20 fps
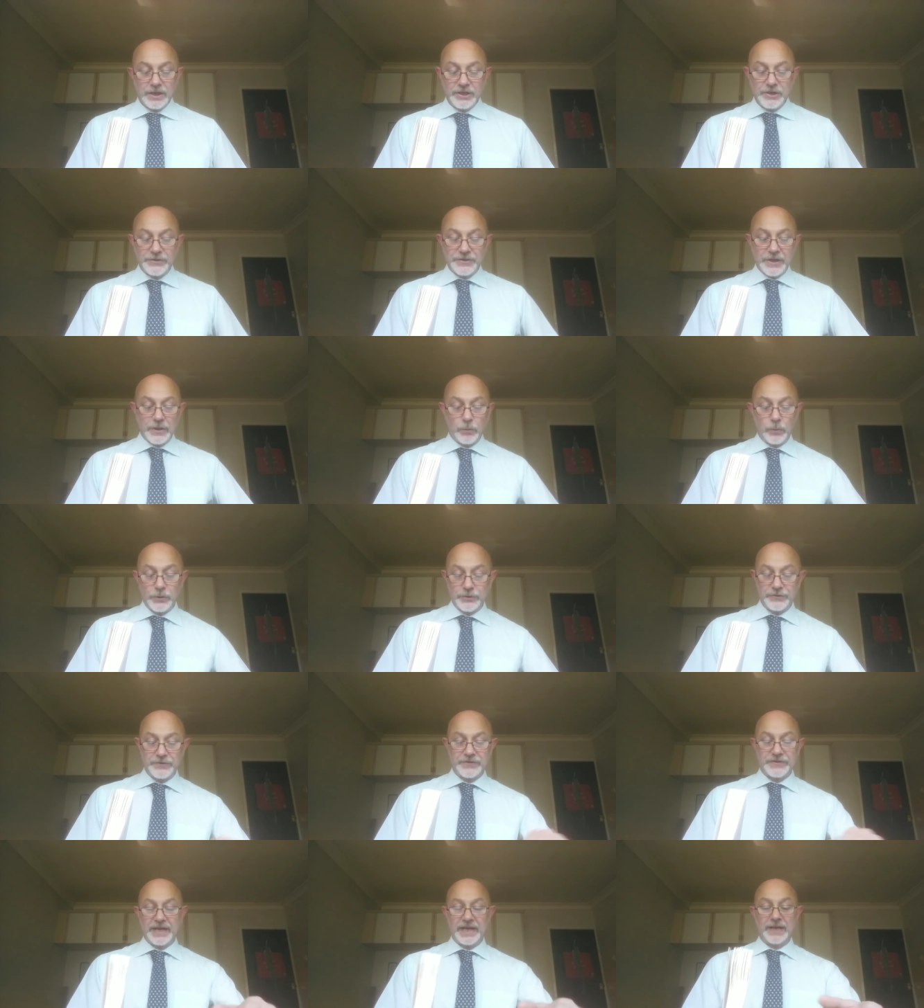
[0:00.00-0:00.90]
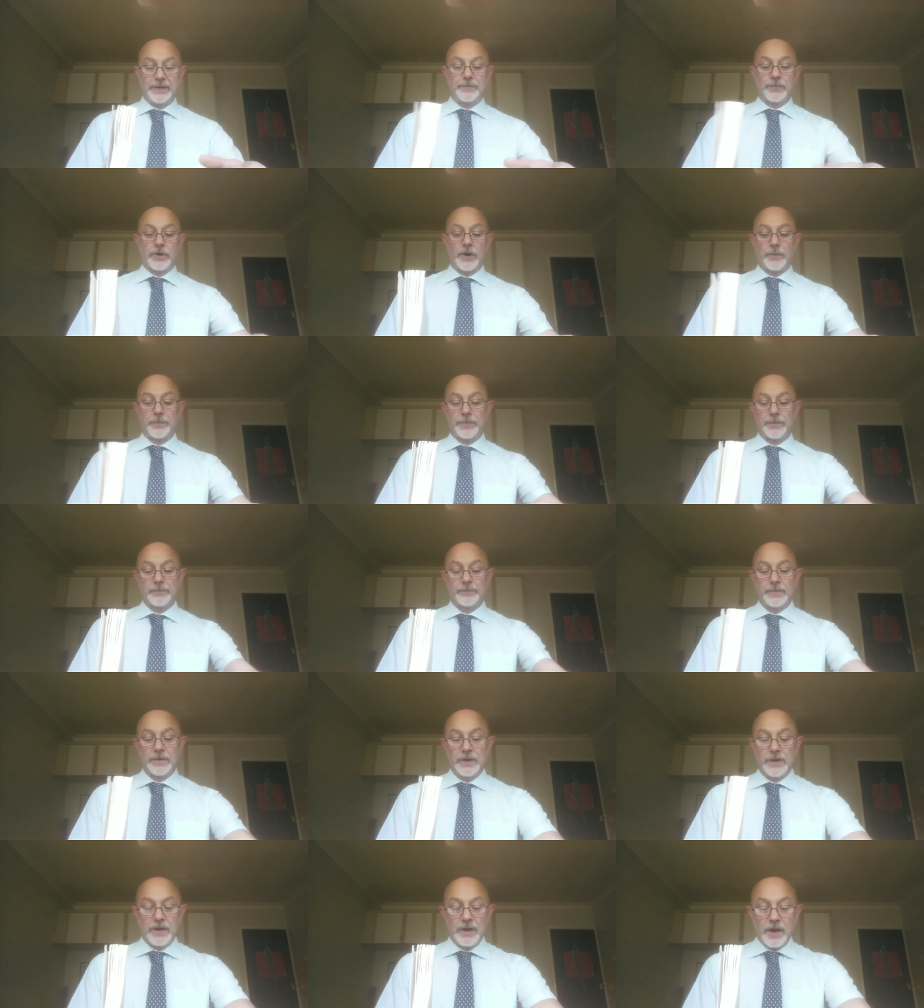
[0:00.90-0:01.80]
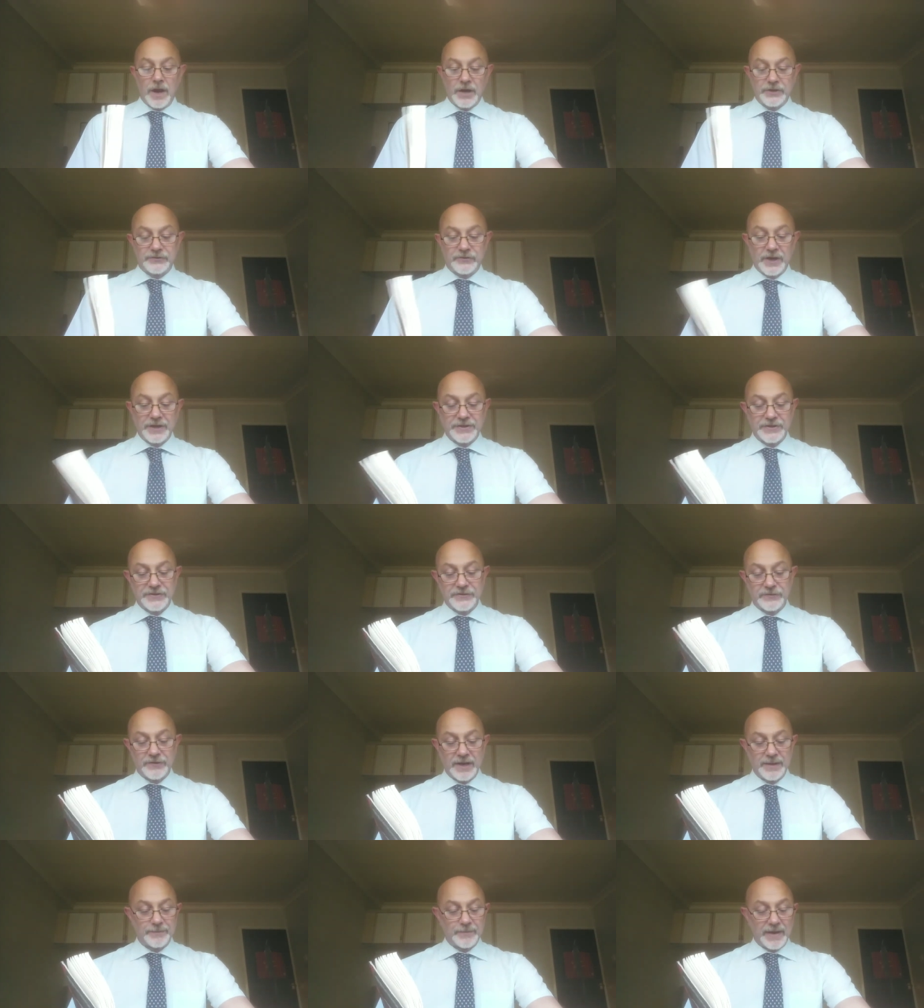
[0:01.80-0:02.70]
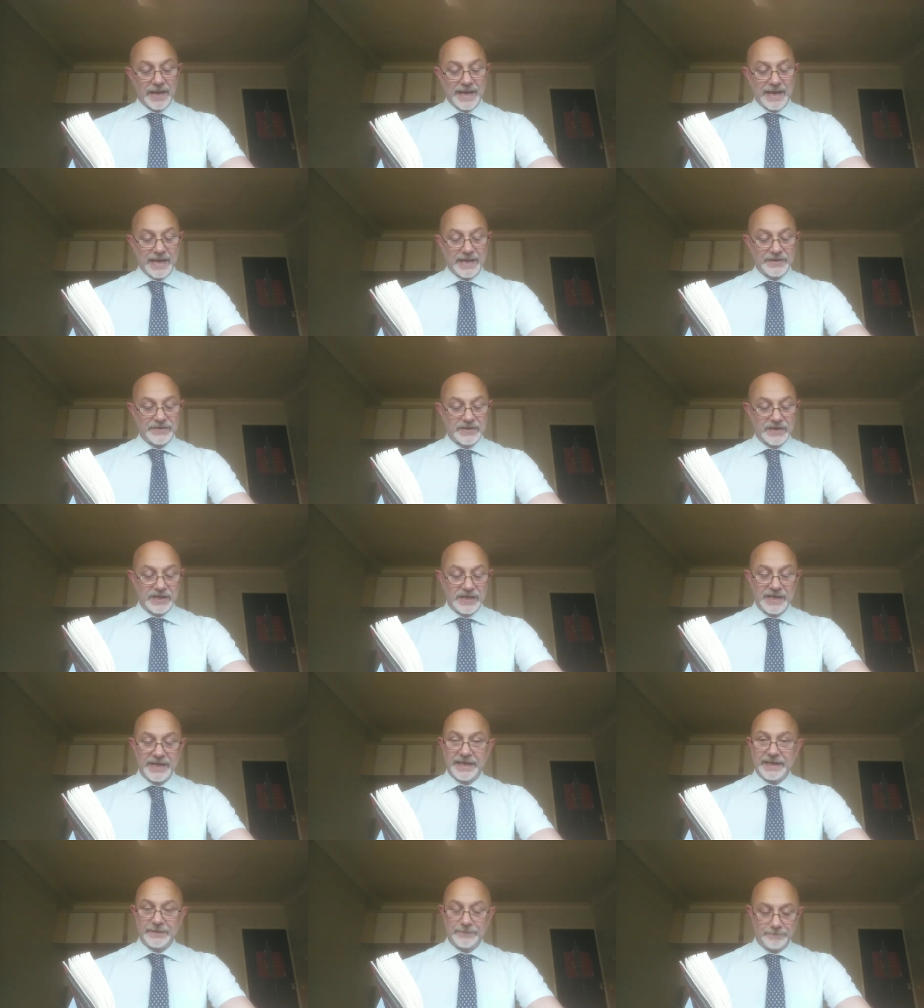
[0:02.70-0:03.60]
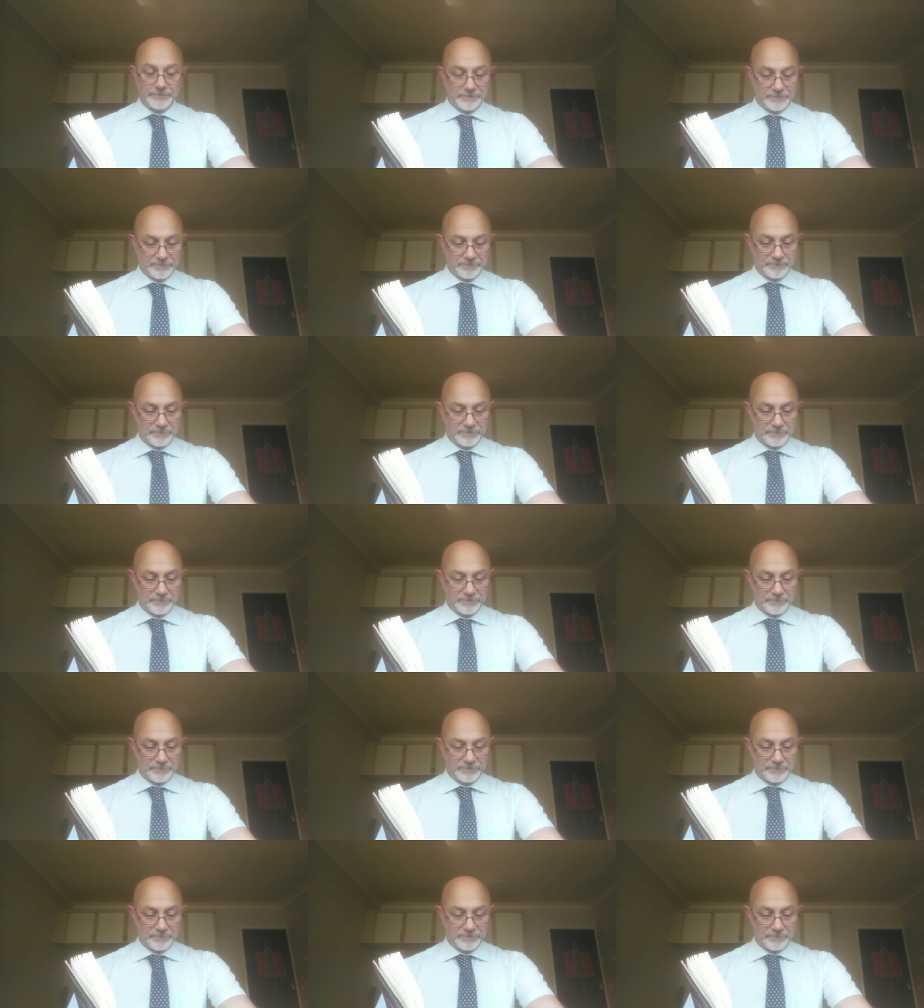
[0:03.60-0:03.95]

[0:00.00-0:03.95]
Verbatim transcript: Using a wooden ceiling prop, I tried to scrape my hands clean,